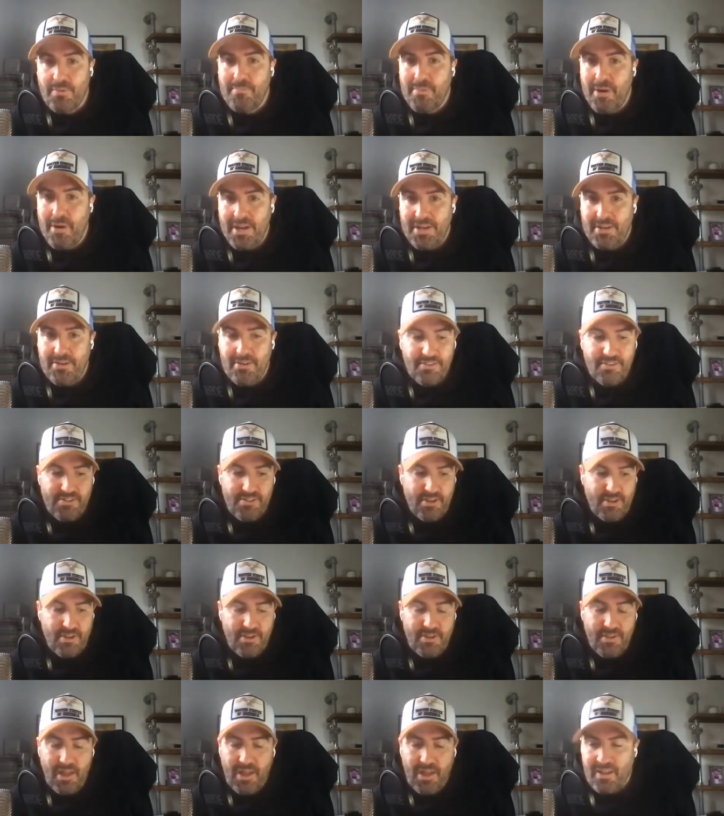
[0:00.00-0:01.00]
So the
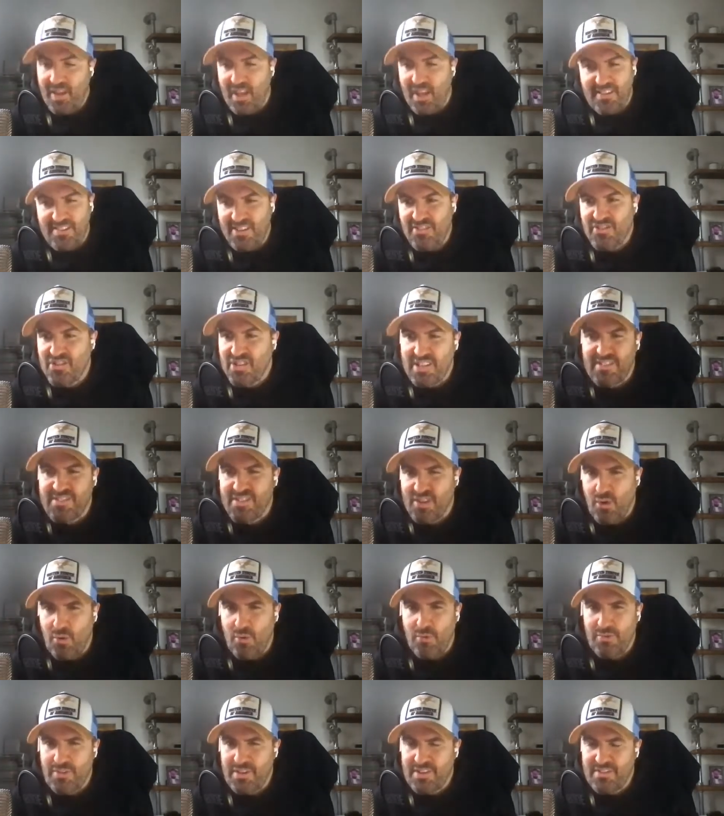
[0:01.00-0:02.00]
miners
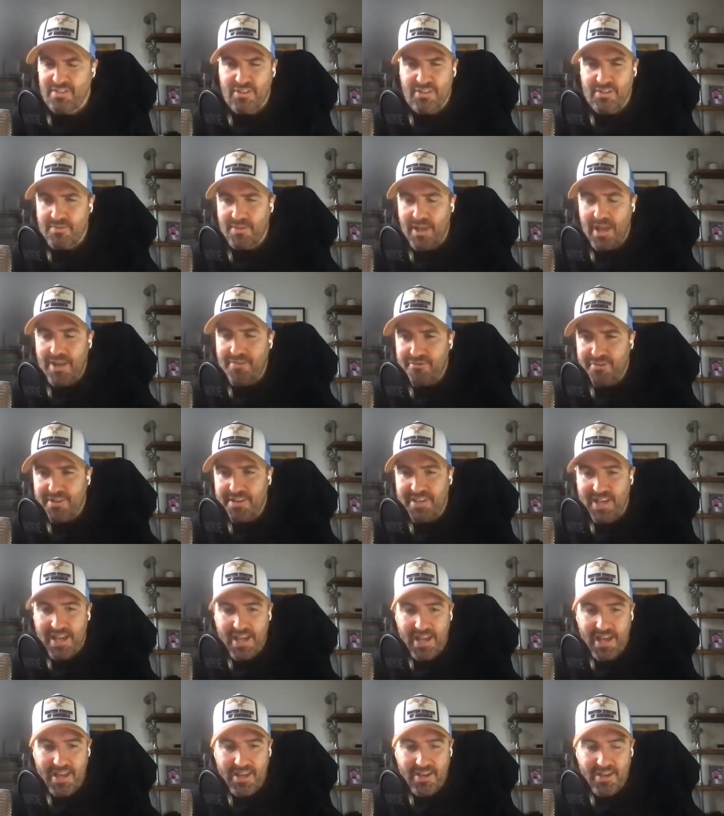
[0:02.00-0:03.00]
essentially solve this
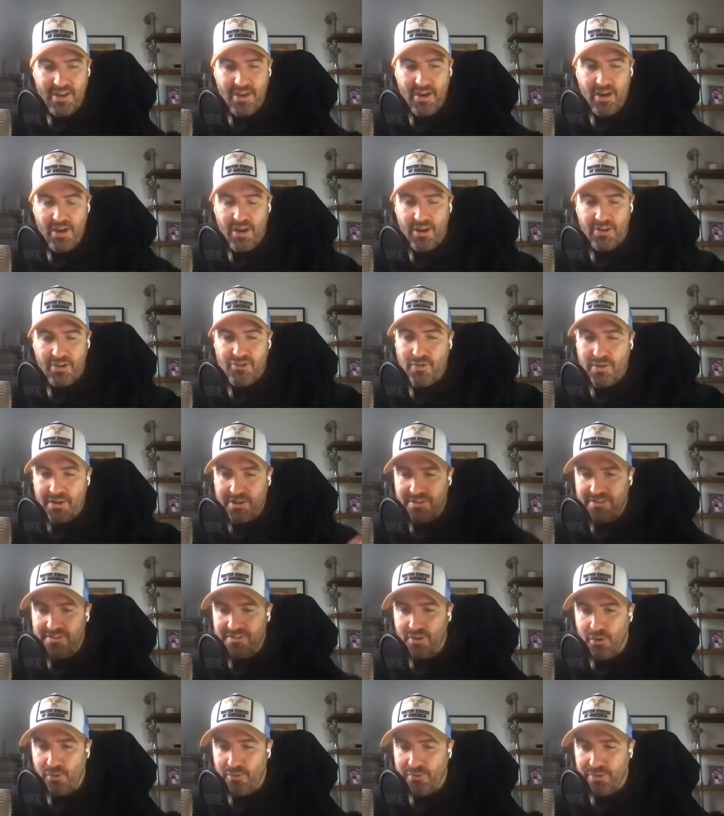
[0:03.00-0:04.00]
every day,
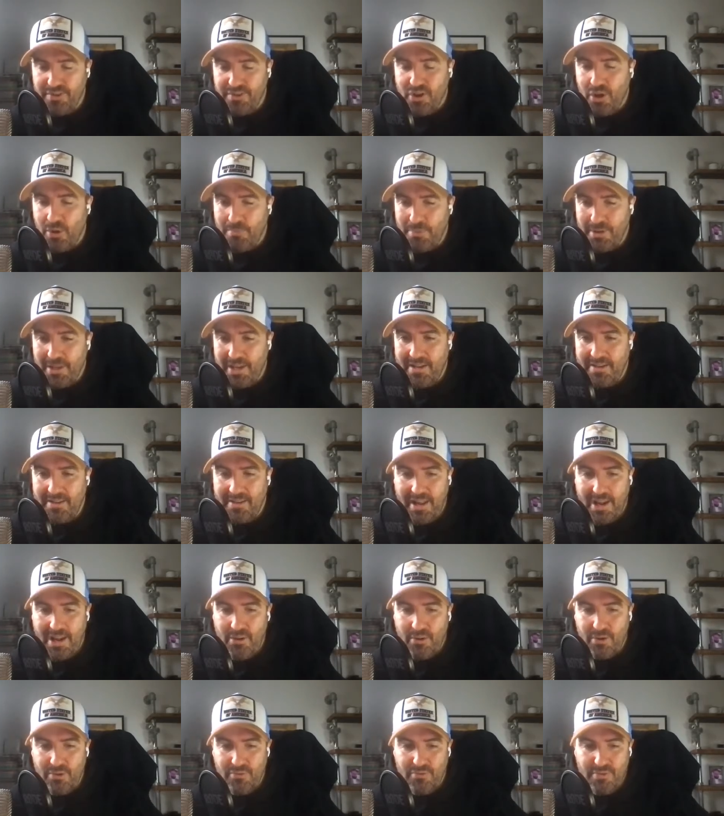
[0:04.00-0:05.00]
trying to solve this
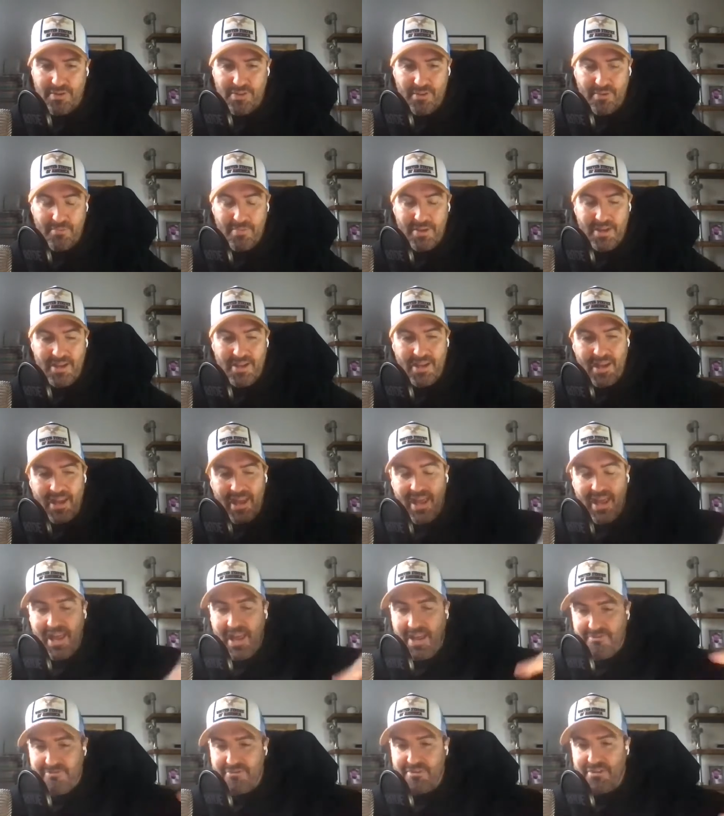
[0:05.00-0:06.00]
complicated algorithm.
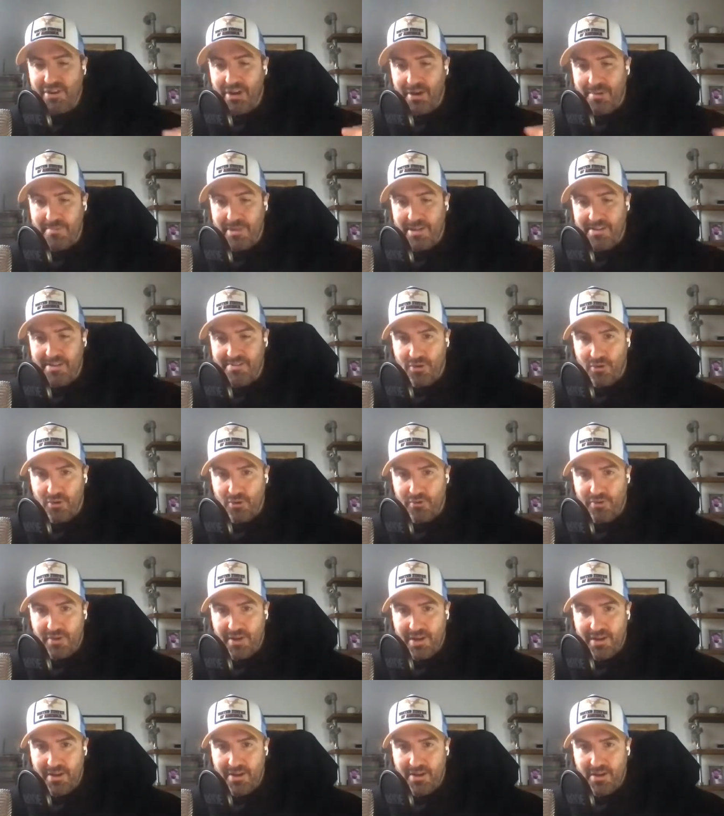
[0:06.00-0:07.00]
Every time they
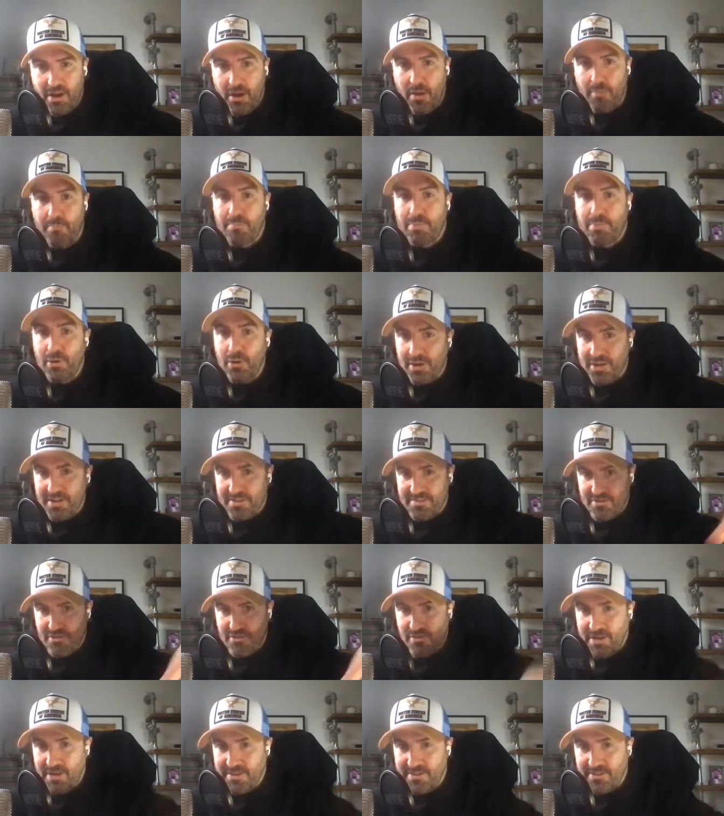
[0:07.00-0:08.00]
solve it, a
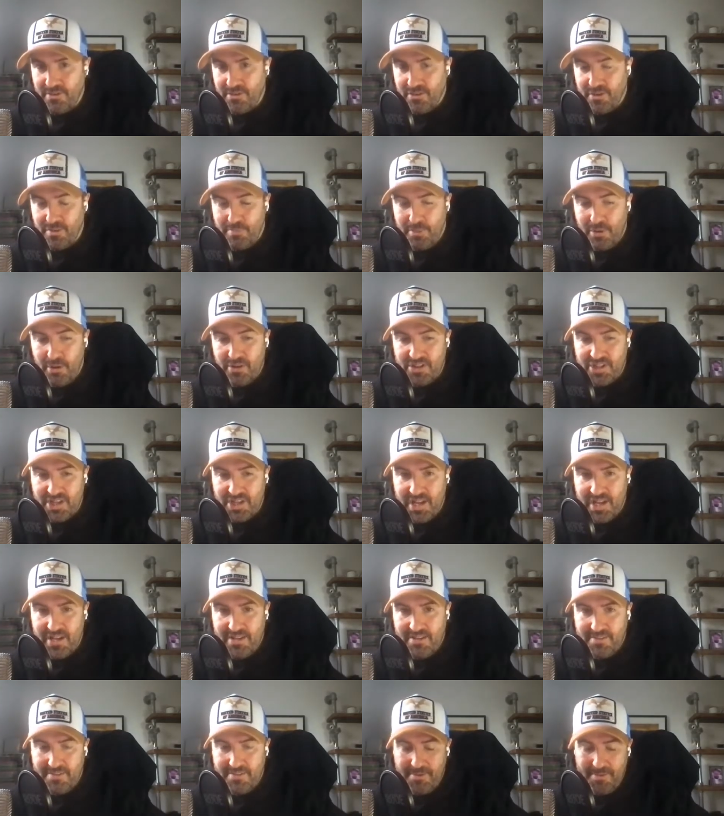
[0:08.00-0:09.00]
block is created on the
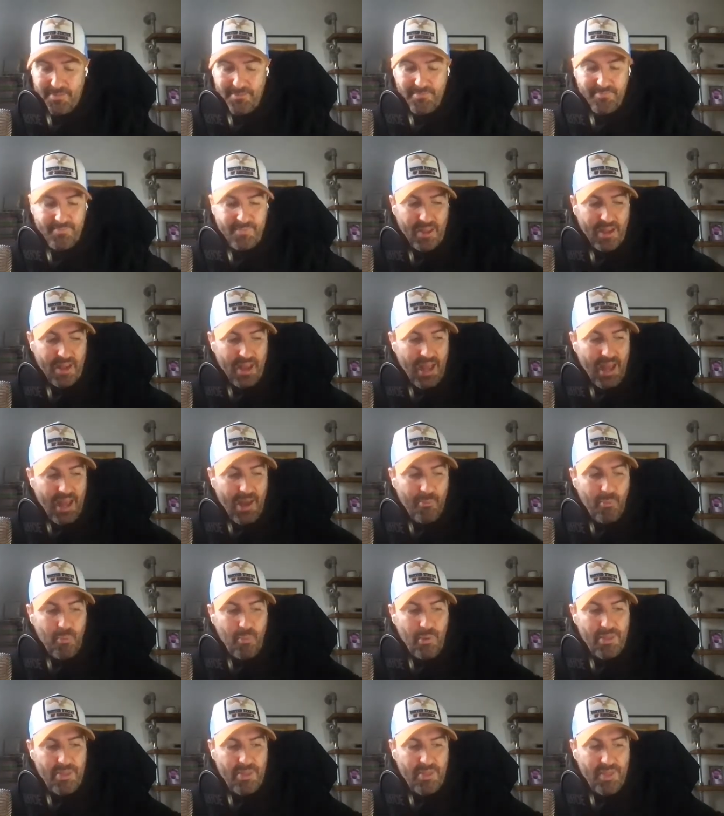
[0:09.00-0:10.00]
blockchain.
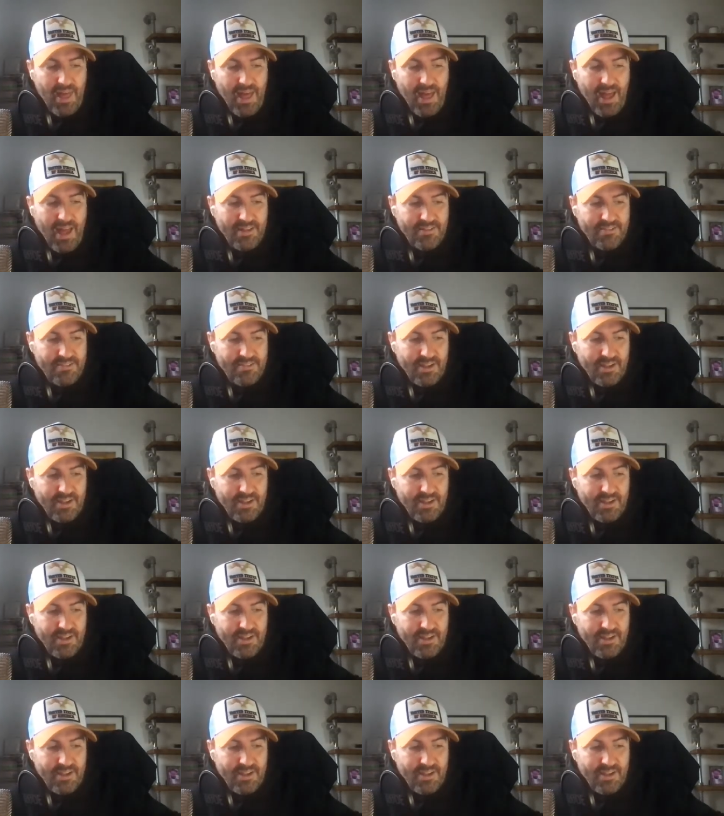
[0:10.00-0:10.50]
And with